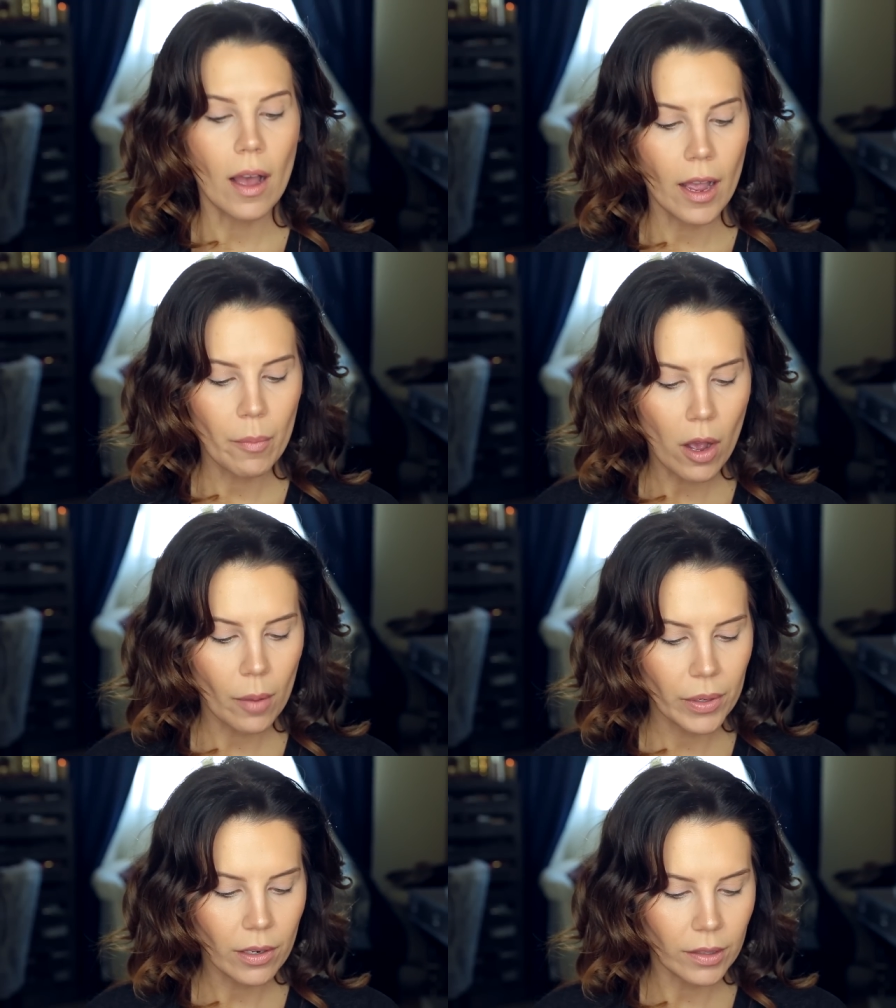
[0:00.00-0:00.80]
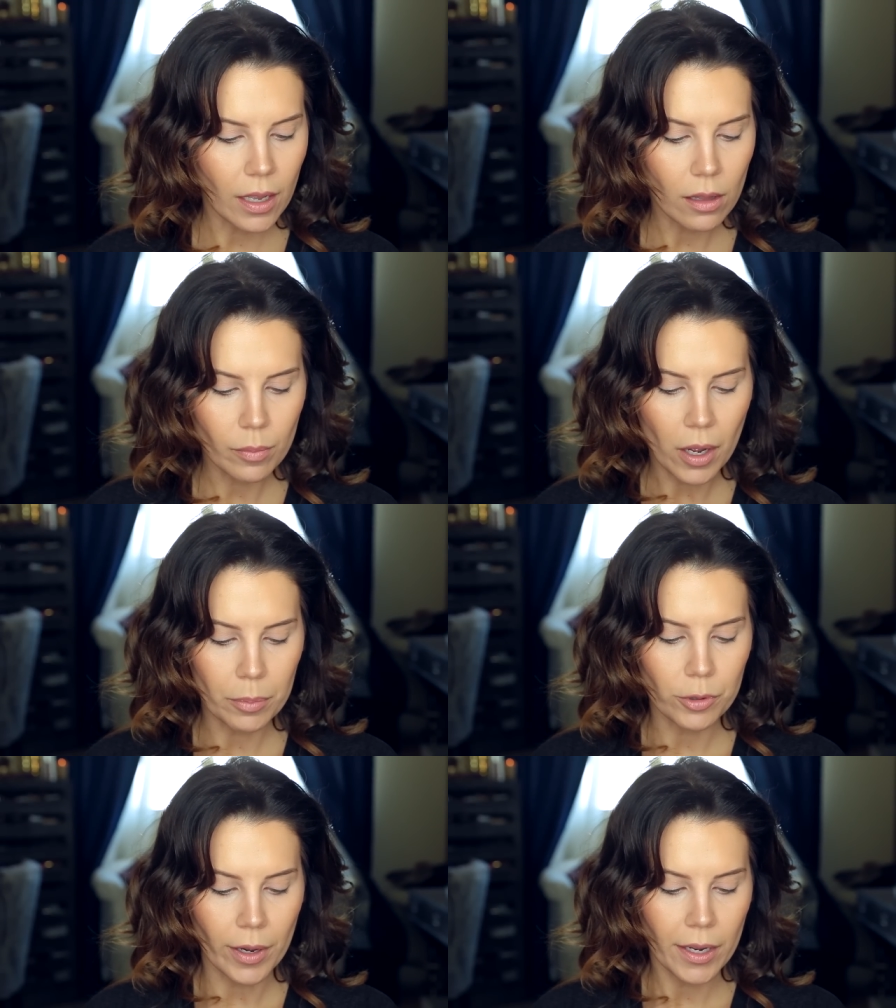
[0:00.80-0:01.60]
I'm hopping on the
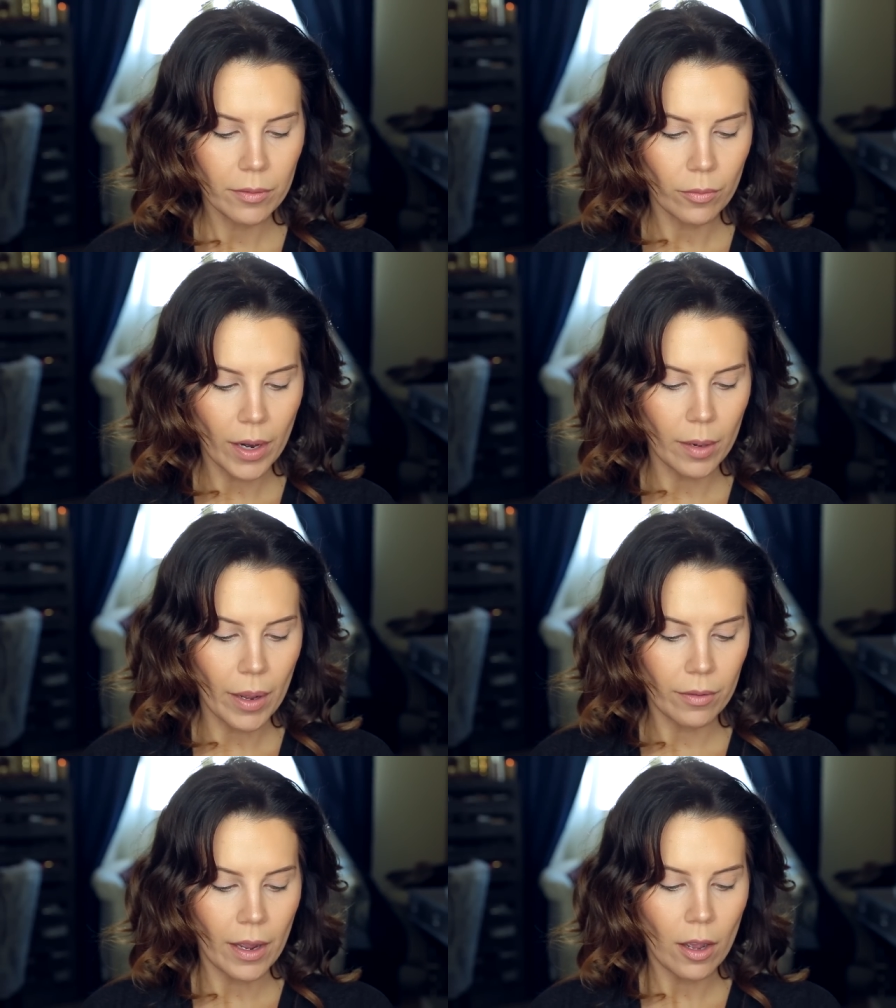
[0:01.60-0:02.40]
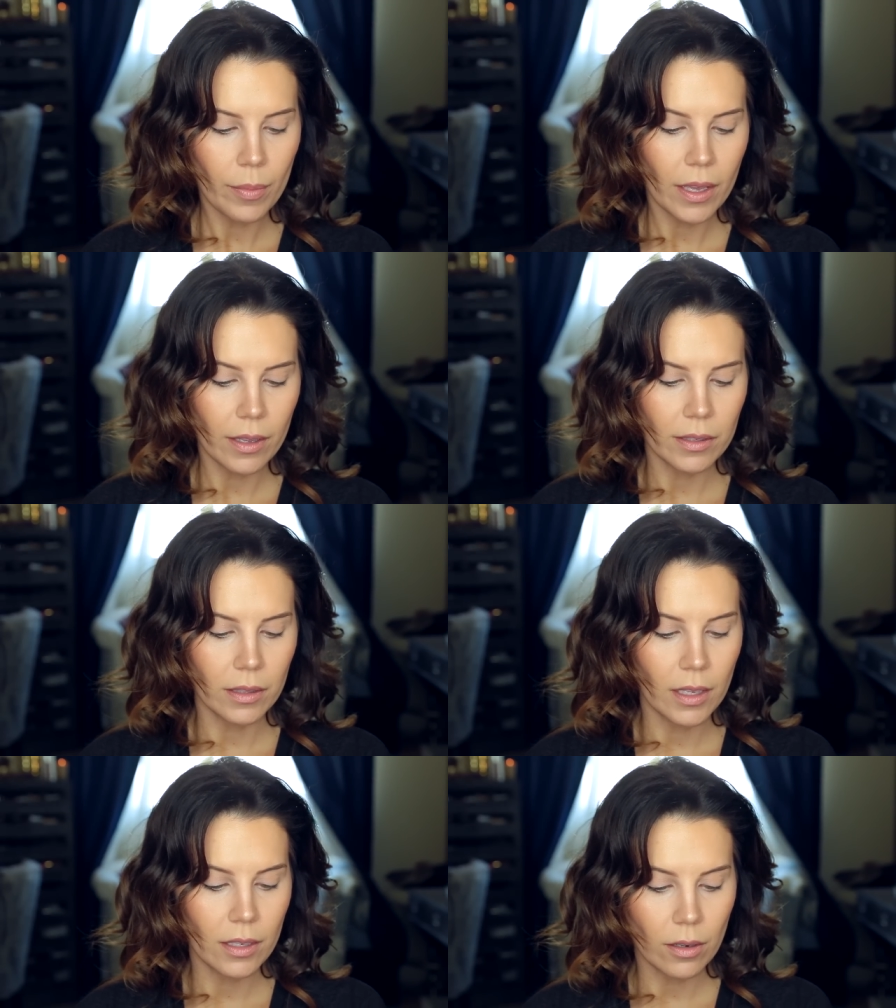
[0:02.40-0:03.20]
ColourPop train right about now
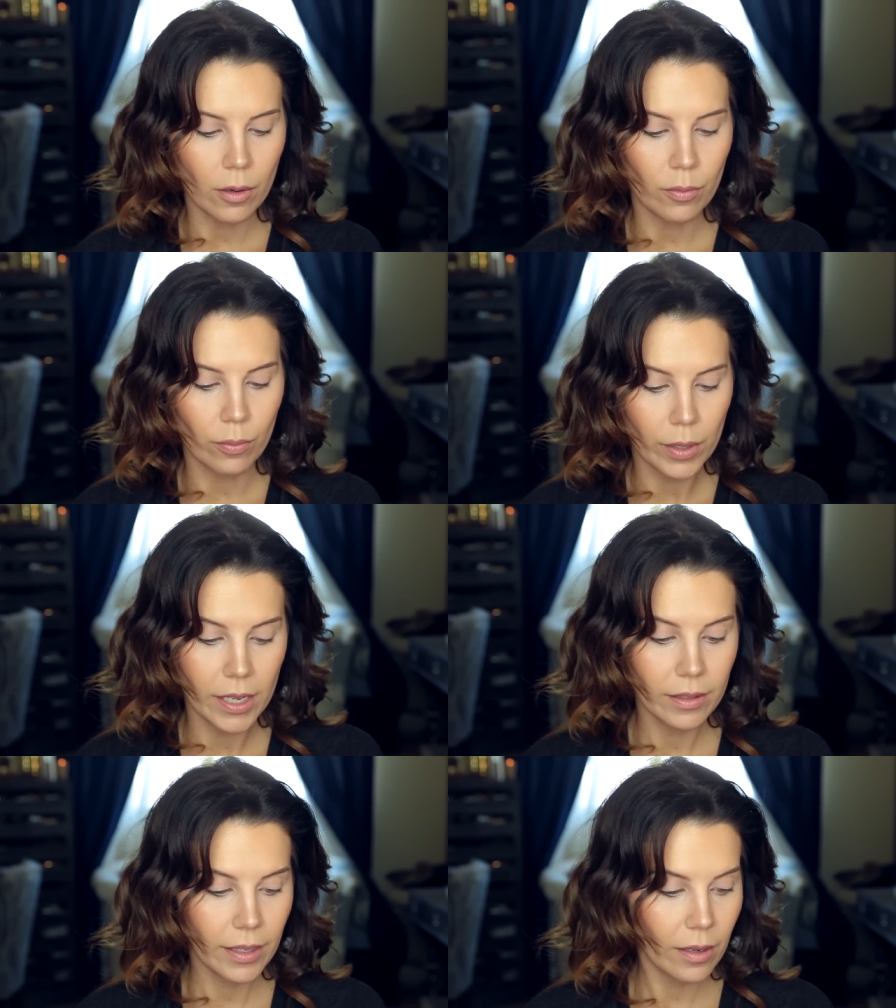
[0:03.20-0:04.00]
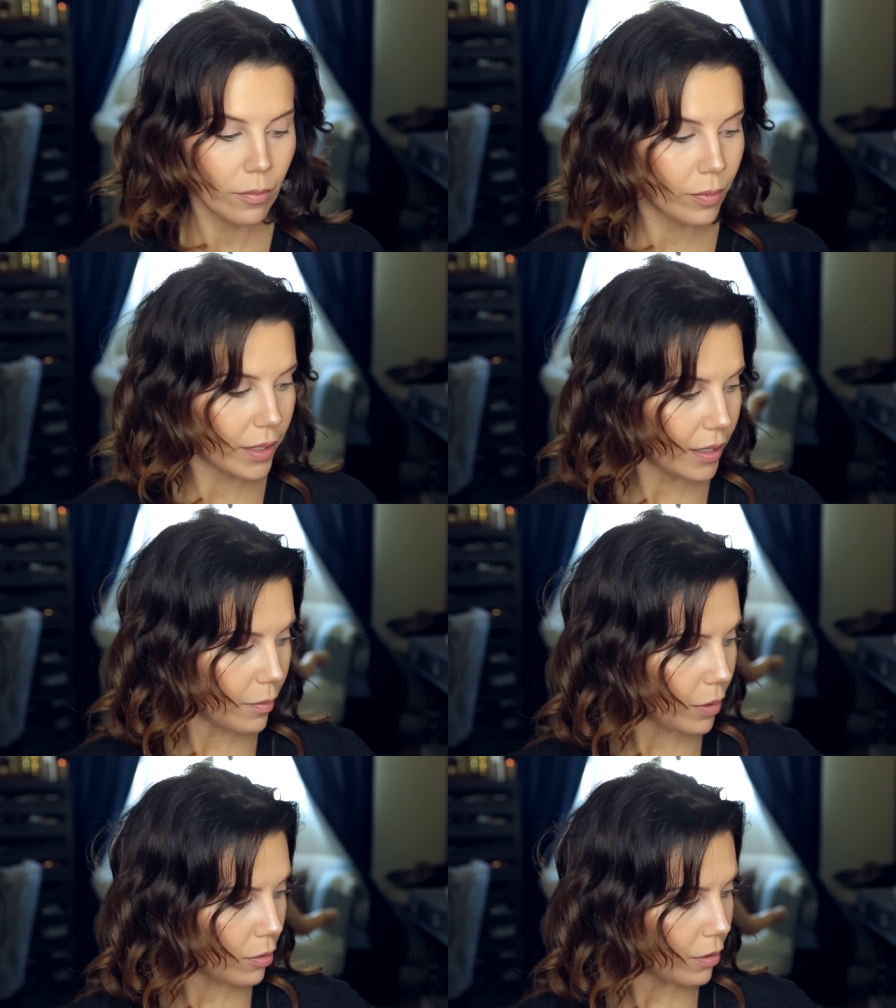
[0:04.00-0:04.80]
because these are really,
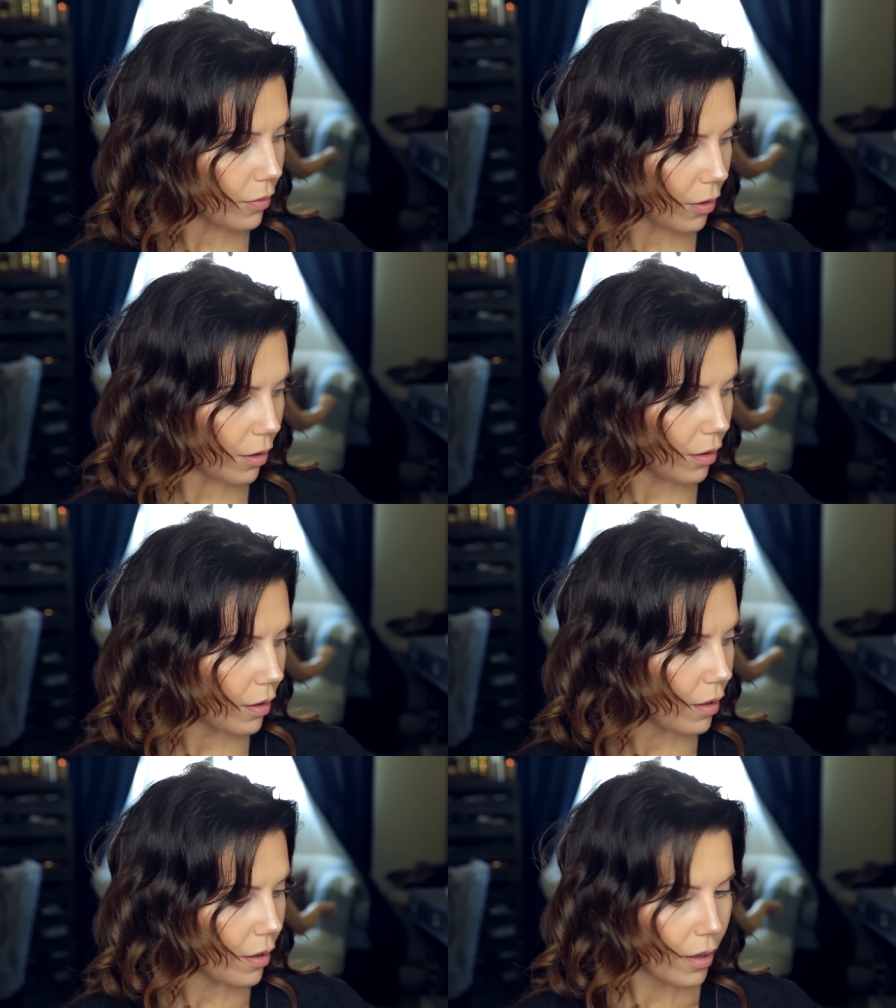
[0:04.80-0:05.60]
really beautiful.